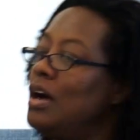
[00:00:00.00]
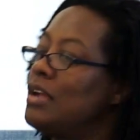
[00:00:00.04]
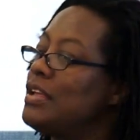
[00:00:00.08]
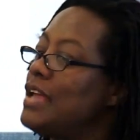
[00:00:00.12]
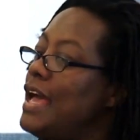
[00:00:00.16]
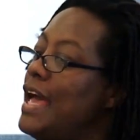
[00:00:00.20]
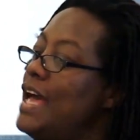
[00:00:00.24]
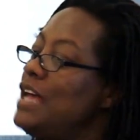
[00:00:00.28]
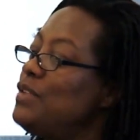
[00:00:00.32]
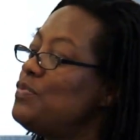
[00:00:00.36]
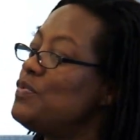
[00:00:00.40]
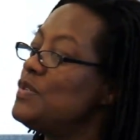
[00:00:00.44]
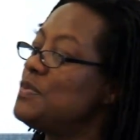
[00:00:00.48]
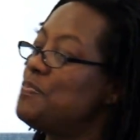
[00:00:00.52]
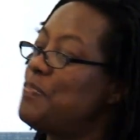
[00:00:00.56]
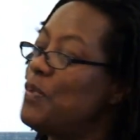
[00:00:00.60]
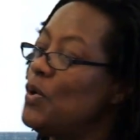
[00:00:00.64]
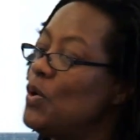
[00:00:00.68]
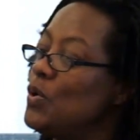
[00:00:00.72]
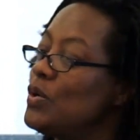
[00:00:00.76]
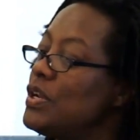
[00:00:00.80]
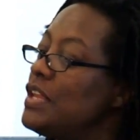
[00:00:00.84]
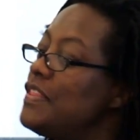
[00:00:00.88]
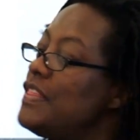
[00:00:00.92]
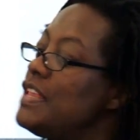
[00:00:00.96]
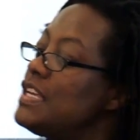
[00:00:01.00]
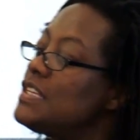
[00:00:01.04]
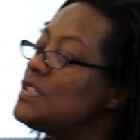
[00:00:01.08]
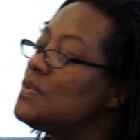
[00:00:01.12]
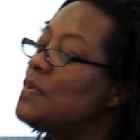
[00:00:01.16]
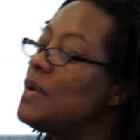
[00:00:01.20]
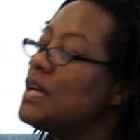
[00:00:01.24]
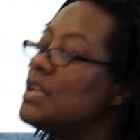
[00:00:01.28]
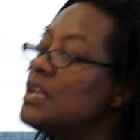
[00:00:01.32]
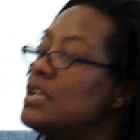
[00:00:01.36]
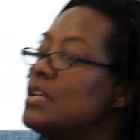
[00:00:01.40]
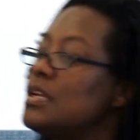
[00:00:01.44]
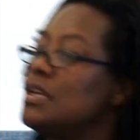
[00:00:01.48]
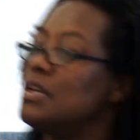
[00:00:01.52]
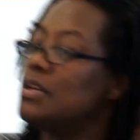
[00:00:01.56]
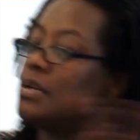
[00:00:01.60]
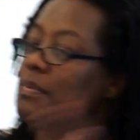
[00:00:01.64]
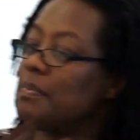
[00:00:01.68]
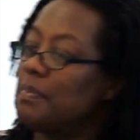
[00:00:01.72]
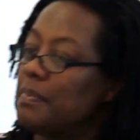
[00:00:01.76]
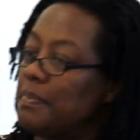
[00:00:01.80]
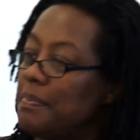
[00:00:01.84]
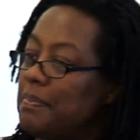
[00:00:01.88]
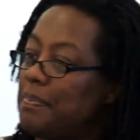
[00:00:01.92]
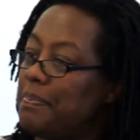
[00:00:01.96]
Your head was born in this one and your
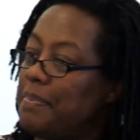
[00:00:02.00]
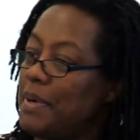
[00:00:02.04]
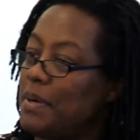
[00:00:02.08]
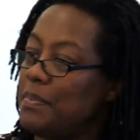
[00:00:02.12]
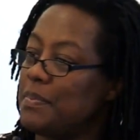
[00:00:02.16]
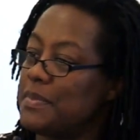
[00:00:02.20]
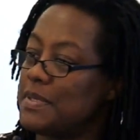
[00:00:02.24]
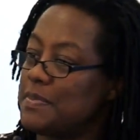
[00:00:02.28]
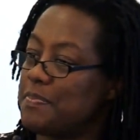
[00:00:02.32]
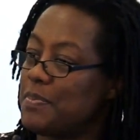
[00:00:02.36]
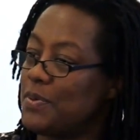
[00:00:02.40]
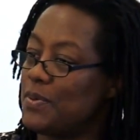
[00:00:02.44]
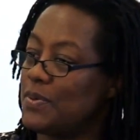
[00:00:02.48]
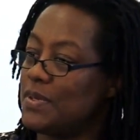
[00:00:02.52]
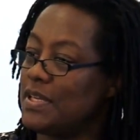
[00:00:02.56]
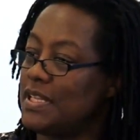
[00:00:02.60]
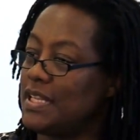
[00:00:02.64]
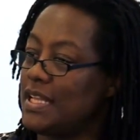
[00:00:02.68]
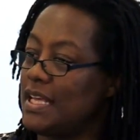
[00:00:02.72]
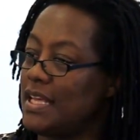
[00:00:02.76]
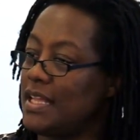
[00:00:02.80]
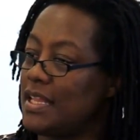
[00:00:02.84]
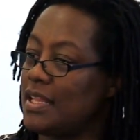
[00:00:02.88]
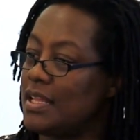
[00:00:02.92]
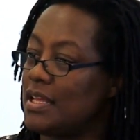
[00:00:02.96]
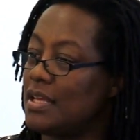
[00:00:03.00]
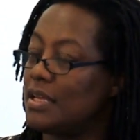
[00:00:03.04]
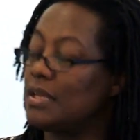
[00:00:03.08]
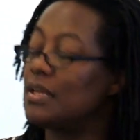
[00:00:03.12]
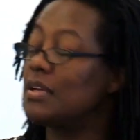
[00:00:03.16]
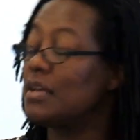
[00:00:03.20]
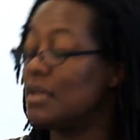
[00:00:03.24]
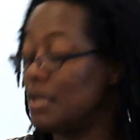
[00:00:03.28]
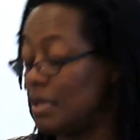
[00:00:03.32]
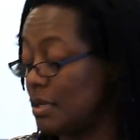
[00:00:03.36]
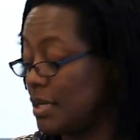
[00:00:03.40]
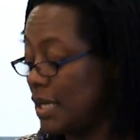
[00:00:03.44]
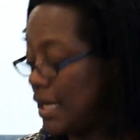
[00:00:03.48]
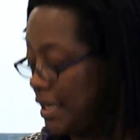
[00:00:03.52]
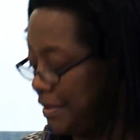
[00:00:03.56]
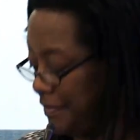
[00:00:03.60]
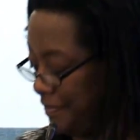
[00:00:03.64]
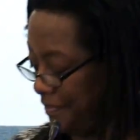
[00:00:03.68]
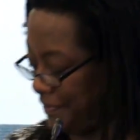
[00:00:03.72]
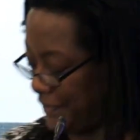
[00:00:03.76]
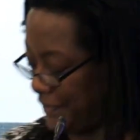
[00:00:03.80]
bum was born in the other. Okay.